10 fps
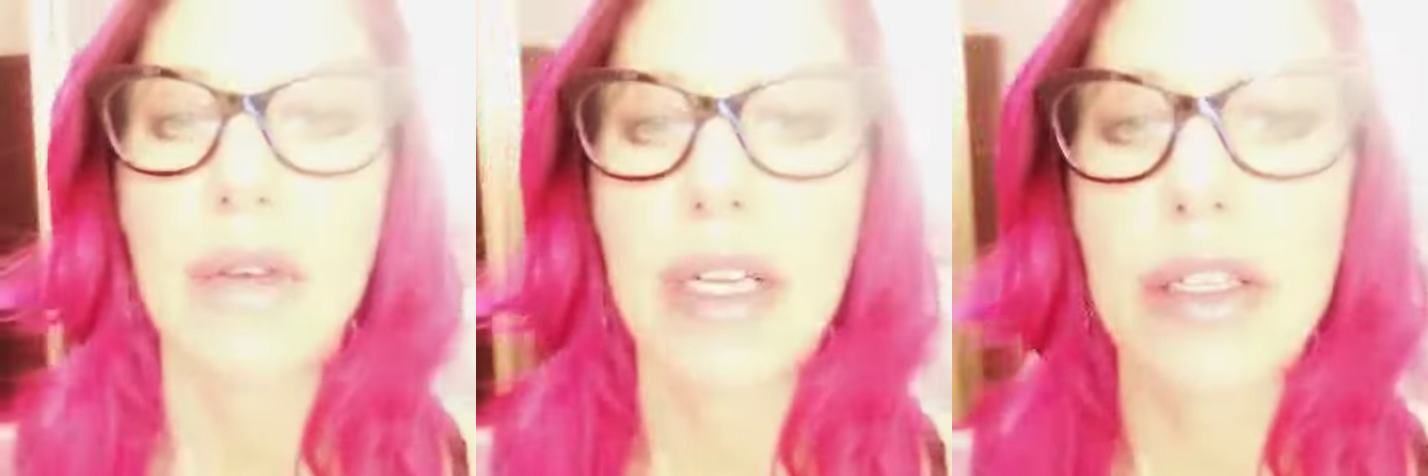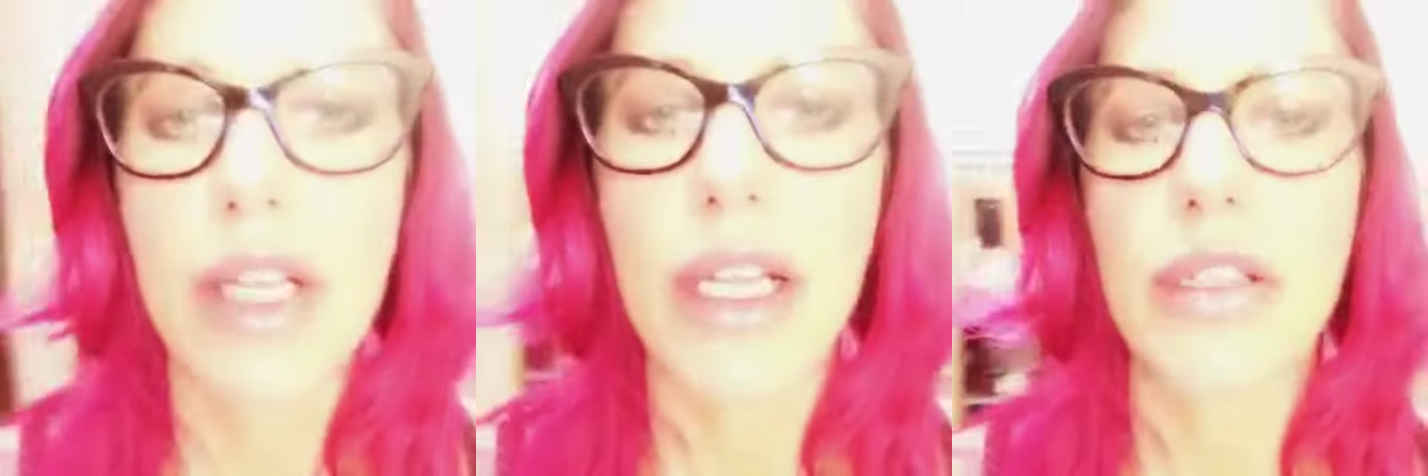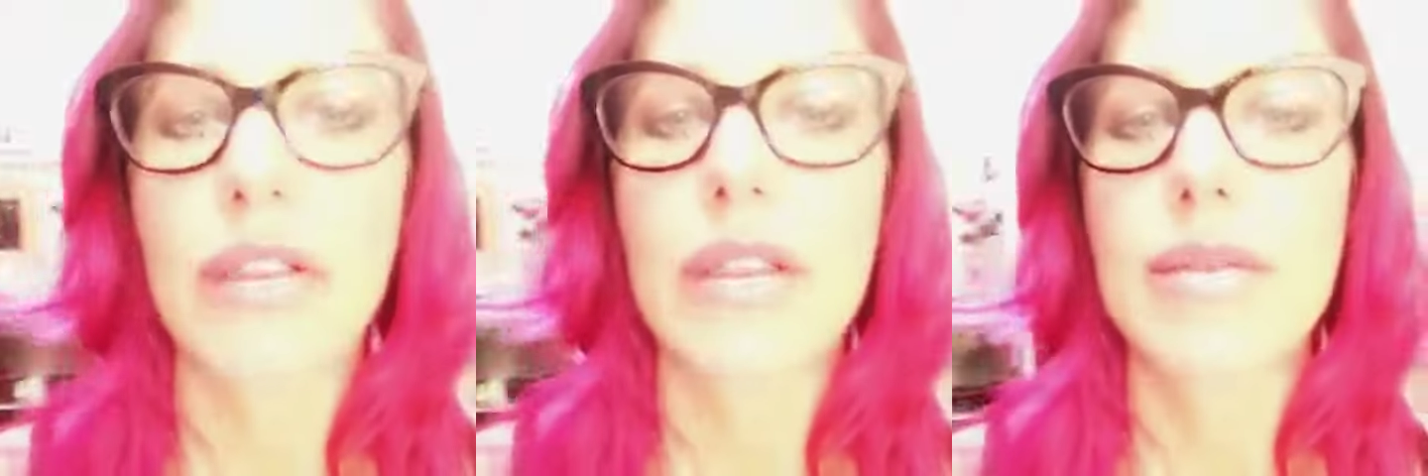and wanna
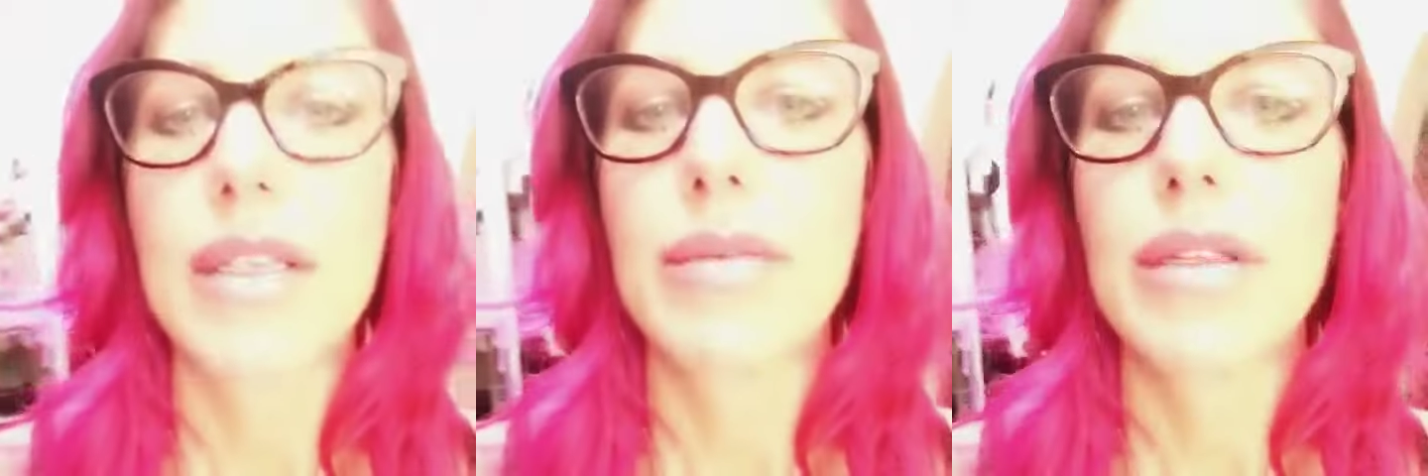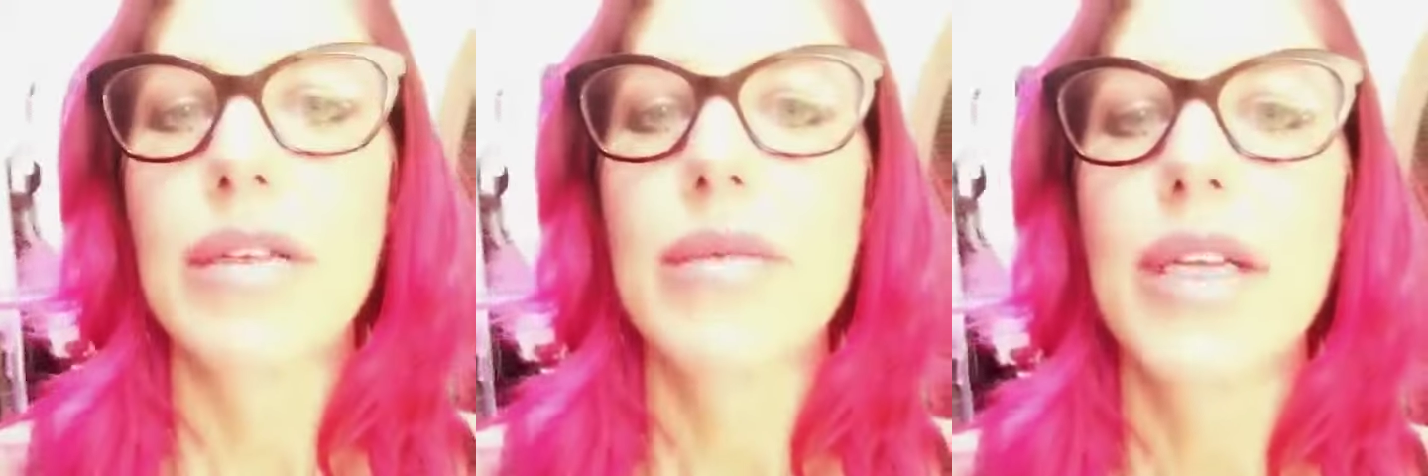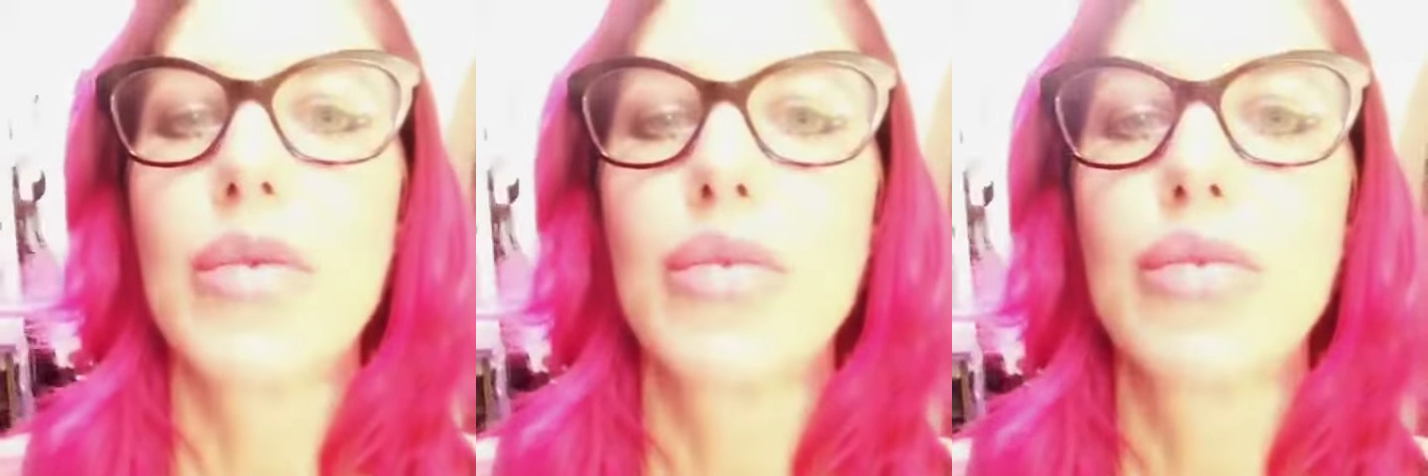jack your lips up a little
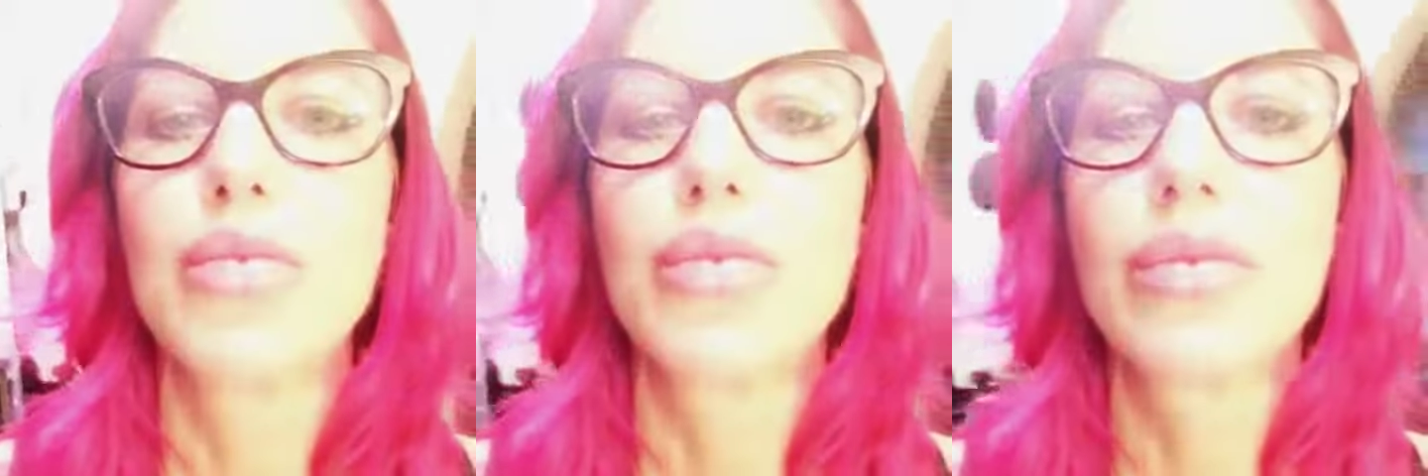bit.